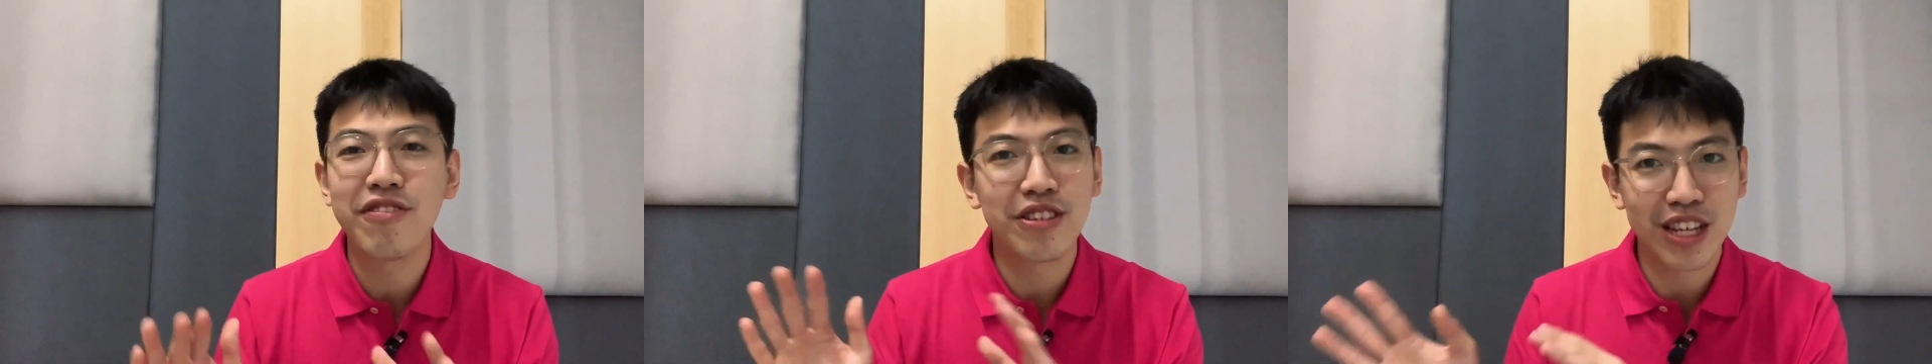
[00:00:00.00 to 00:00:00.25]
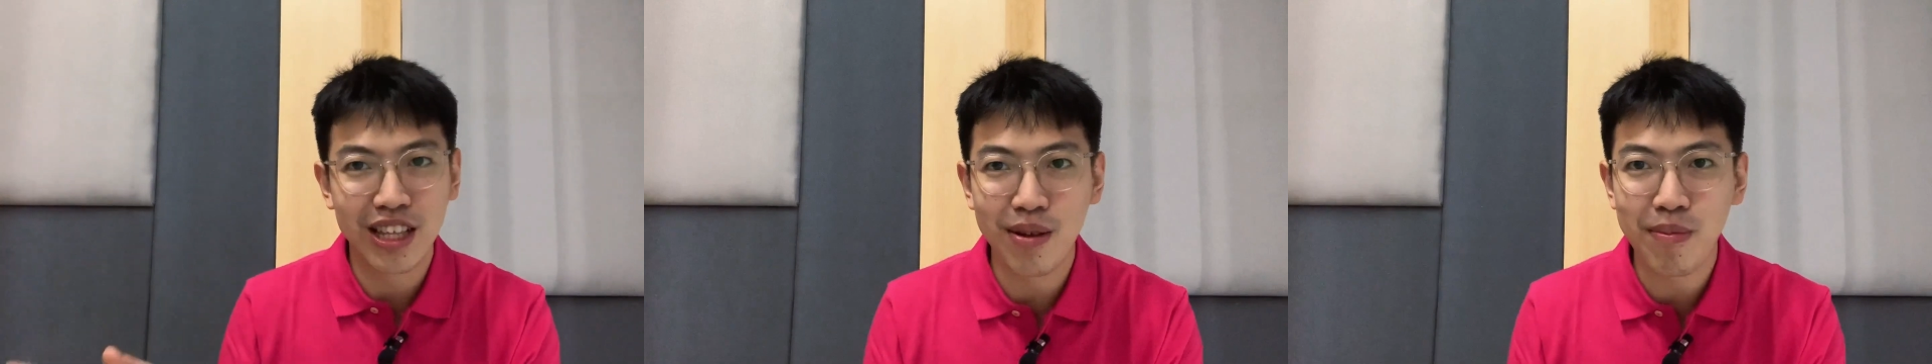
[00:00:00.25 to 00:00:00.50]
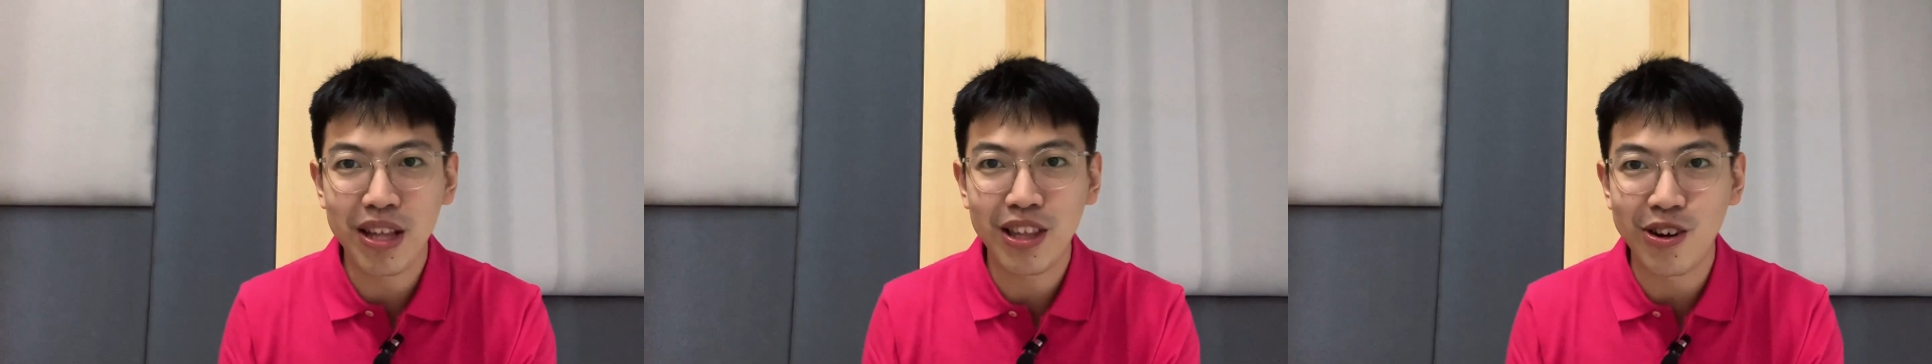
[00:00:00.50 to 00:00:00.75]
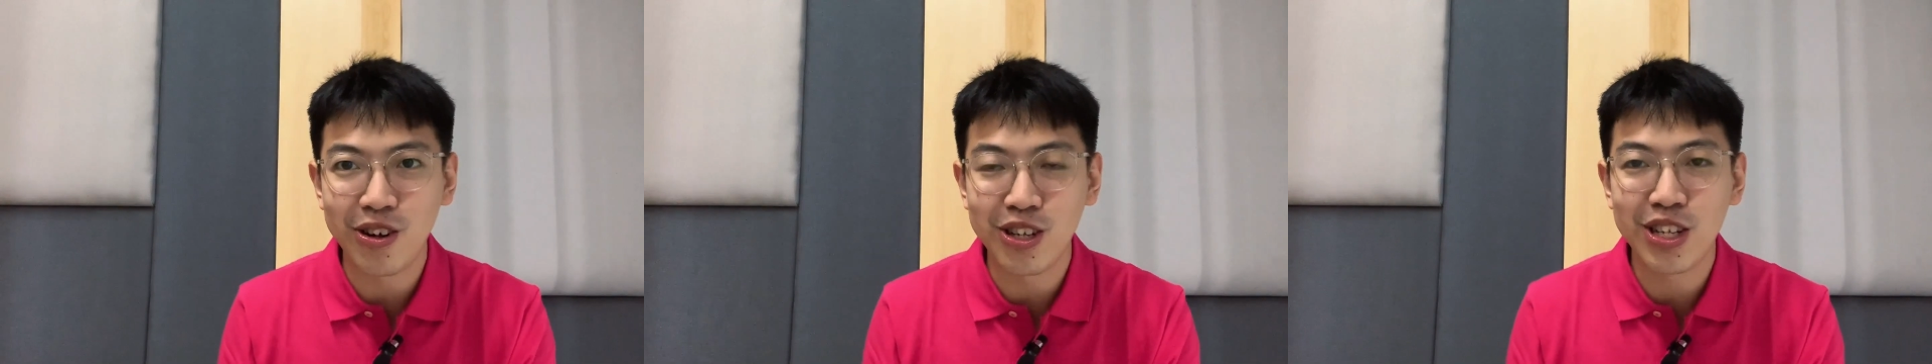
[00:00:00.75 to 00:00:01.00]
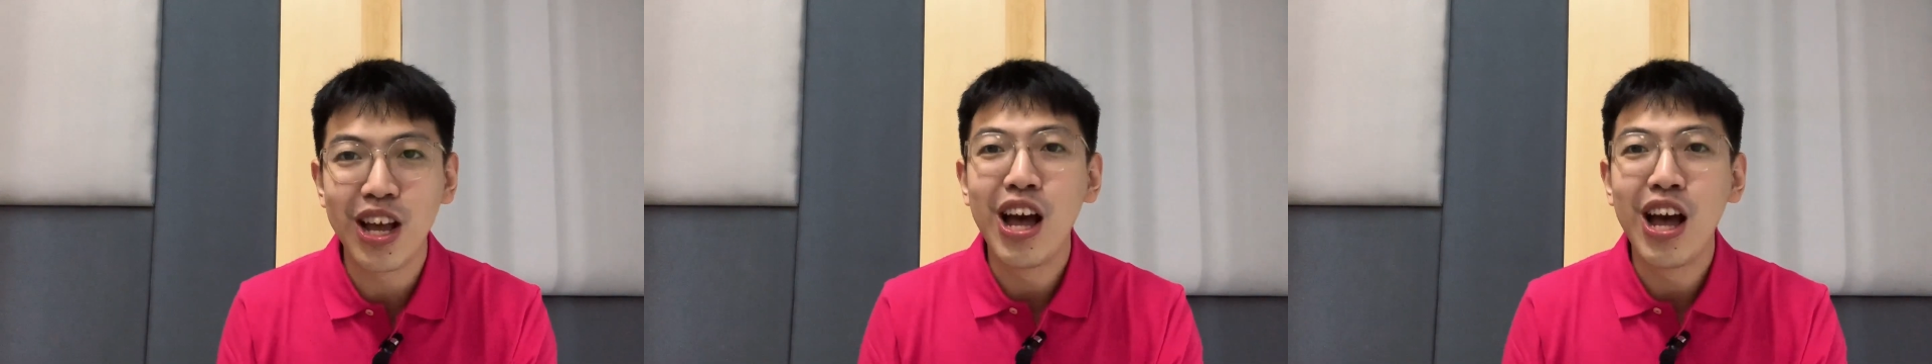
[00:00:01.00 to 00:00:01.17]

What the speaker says: centimeters.